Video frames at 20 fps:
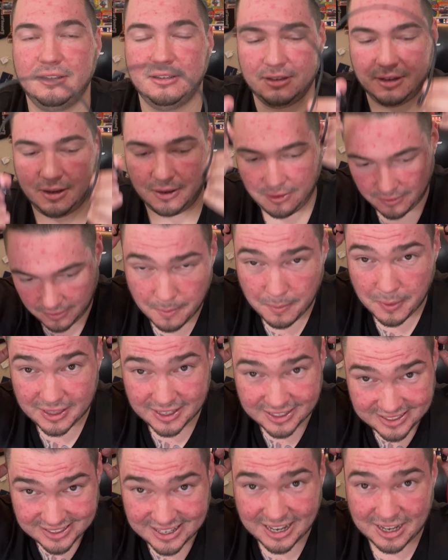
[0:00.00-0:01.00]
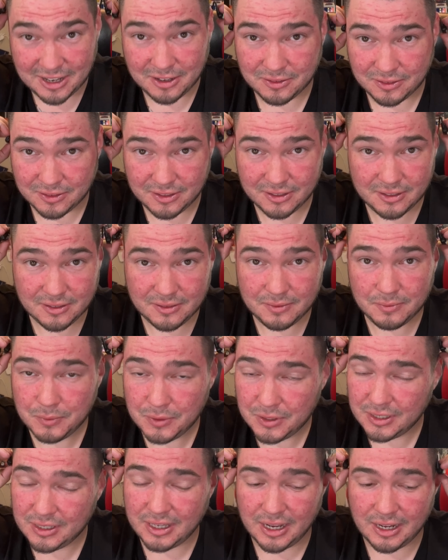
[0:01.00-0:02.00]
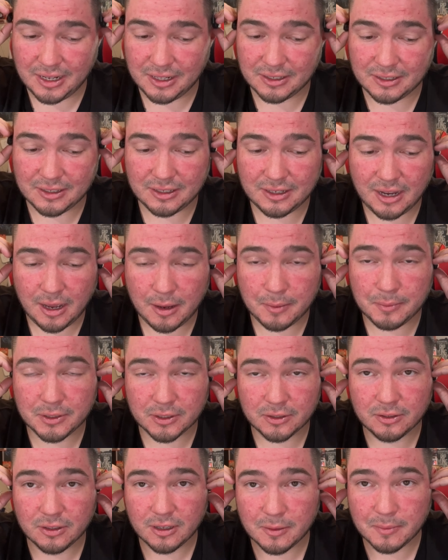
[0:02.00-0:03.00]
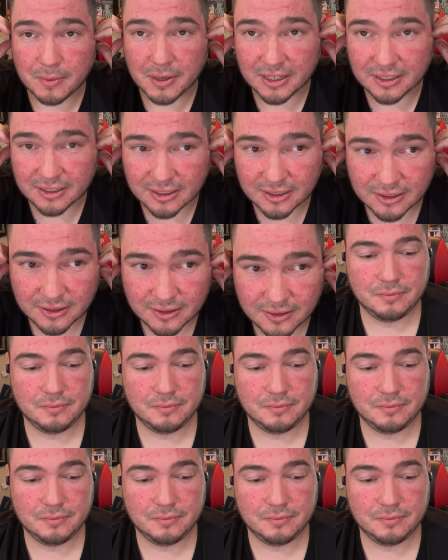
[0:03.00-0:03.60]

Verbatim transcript: So, but this sounds stellar. Absolutely amazing.